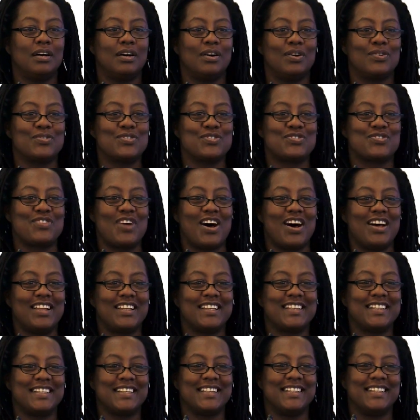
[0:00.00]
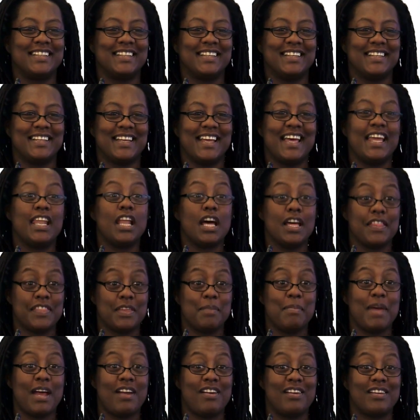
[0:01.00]
Australian. Yeah, like the
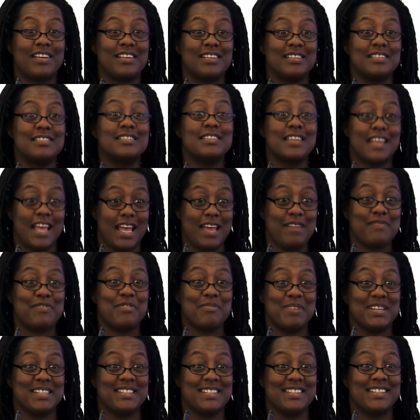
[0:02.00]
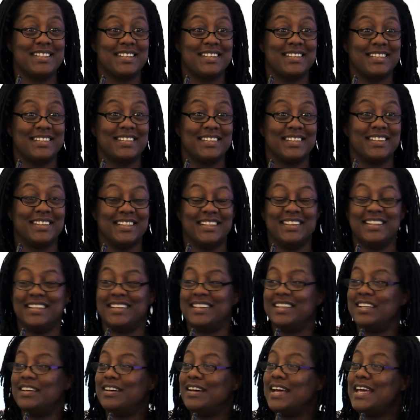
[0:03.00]
Americans. Get everywhere, don't you?
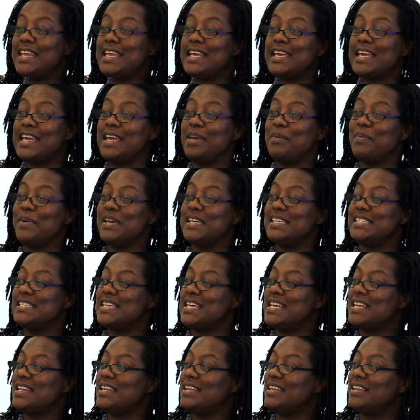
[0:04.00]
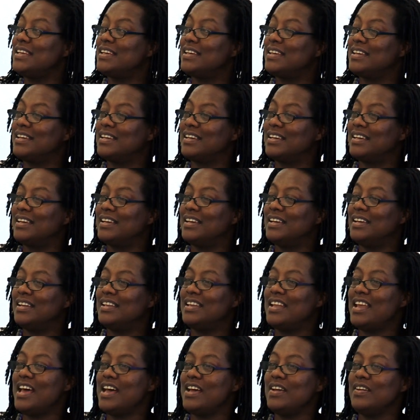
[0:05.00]
Like, any Kiwis in?
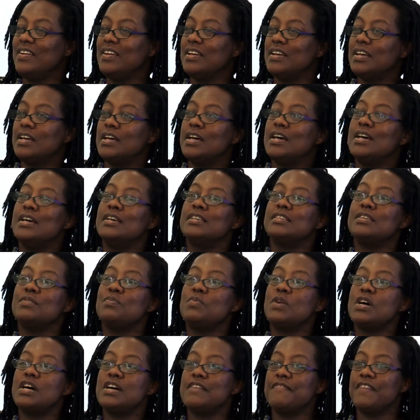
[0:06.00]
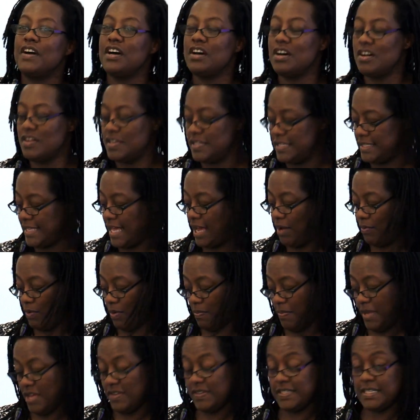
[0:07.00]
No? So why have I asked that? Well,
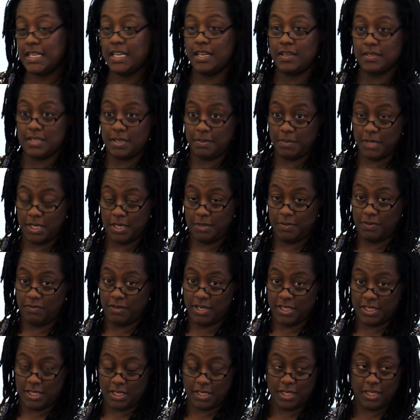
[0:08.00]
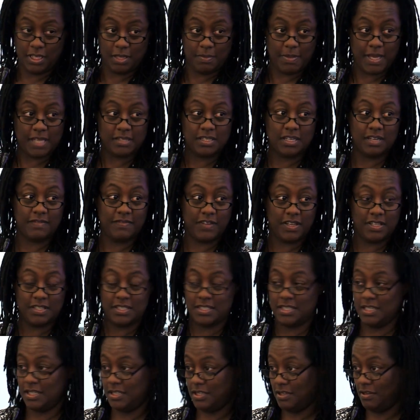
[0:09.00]
mostly because I'm going to be writing a thing about
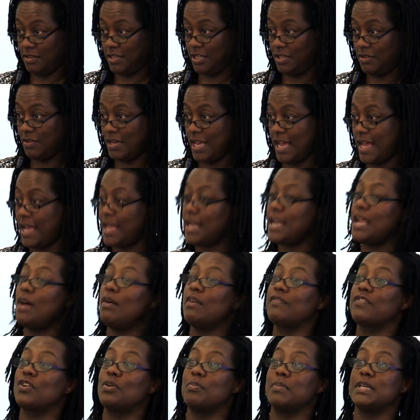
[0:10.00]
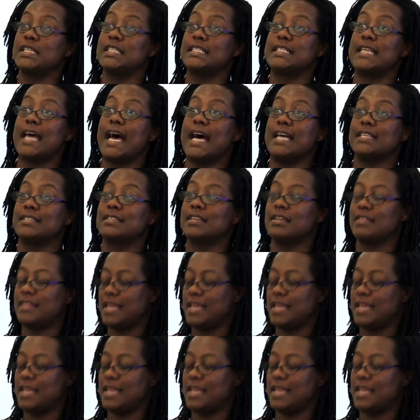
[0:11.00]
diversity in Doula UK, and now I've got my stats, so